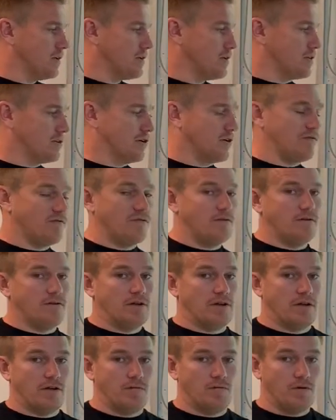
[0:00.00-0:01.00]
typhoid,
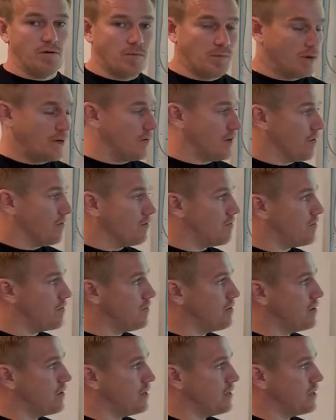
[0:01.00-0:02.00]
and whooping
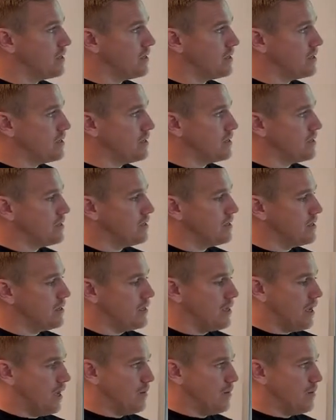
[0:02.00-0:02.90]
cough.